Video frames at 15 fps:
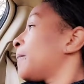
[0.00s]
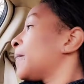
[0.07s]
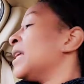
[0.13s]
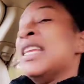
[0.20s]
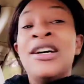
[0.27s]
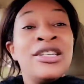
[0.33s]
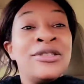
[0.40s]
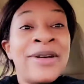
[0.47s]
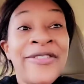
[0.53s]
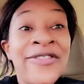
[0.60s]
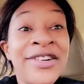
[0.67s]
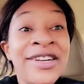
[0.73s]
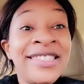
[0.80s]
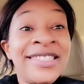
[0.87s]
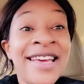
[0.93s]
And that was my
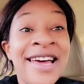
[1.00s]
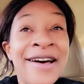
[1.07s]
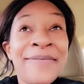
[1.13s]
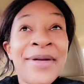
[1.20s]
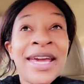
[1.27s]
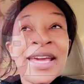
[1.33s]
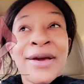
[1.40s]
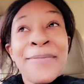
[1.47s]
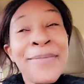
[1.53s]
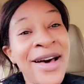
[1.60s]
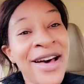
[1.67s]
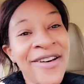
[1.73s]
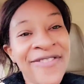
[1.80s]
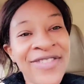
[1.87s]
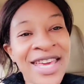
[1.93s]
first time making
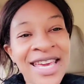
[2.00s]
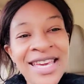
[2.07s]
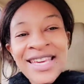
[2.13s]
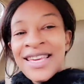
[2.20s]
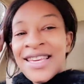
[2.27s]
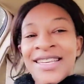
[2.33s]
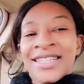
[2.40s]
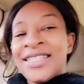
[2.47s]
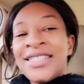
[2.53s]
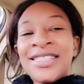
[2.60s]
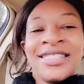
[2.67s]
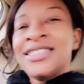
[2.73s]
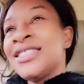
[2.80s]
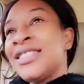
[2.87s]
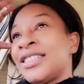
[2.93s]
muffins
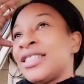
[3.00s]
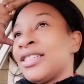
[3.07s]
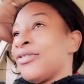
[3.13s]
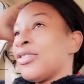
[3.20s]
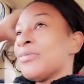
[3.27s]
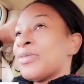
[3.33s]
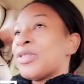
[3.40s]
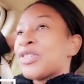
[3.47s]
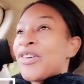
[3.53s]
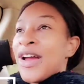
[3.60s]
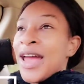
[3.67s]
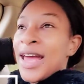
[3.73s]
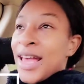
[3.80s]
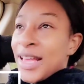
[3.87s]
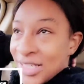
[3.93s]
from
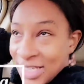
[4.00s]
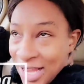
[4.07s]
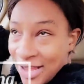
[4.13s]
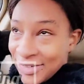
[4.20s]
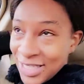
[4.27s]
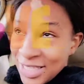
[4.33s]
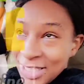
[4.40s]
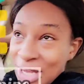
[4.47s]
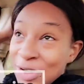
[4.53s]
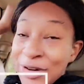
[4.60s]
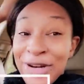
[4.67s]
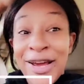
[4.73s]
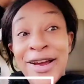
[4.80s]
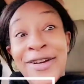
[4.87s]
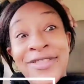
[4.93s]
scratch. I was so
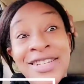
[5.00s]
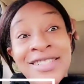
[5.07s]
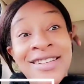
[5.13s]
nervous.